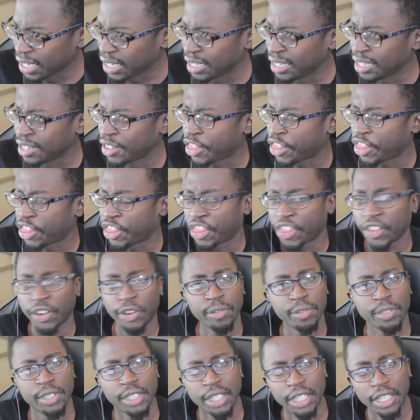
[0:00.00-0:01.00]

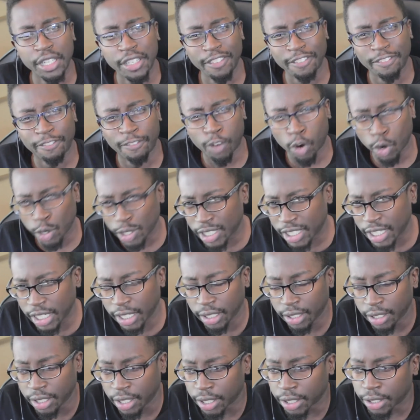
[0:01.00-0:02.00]

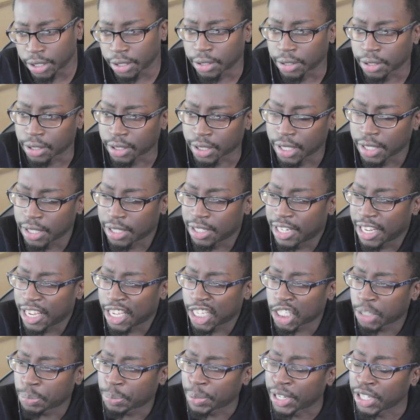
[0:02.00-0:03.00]
14 years since
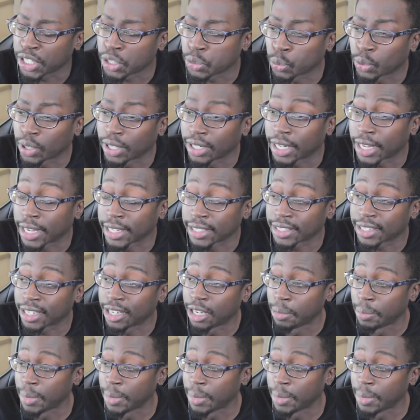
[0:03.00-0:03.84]
Dead Space 1 has come